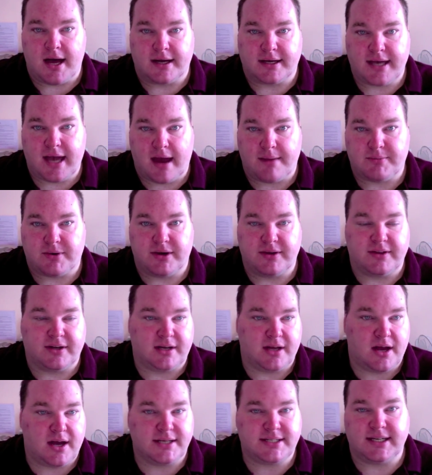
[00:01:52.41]
camera, the
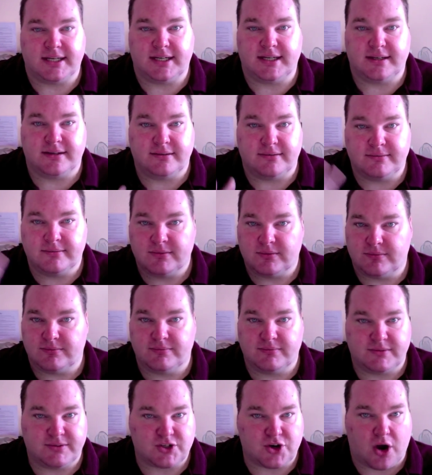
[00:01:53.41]
lighting,
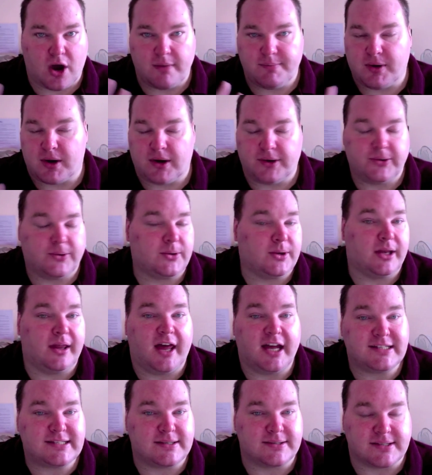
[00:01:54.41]
tripod, all
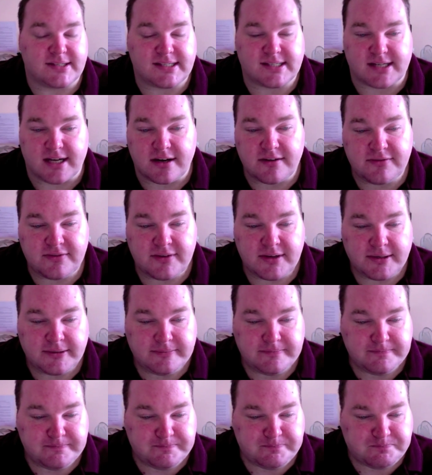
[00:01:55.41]
that sort of stuff,
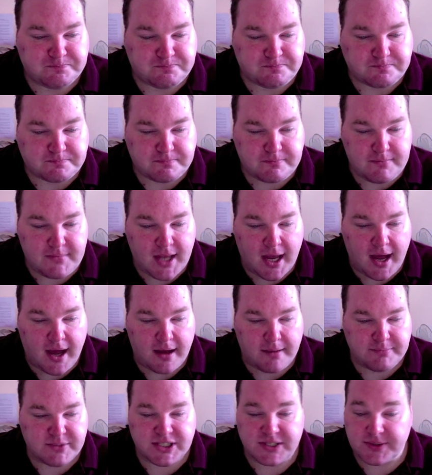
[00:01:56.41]

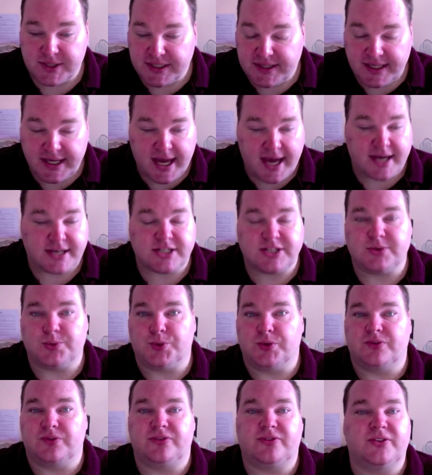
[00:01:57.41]
doing the
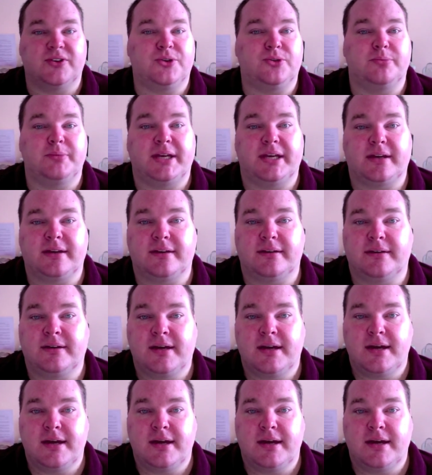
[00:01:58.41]
actual filming,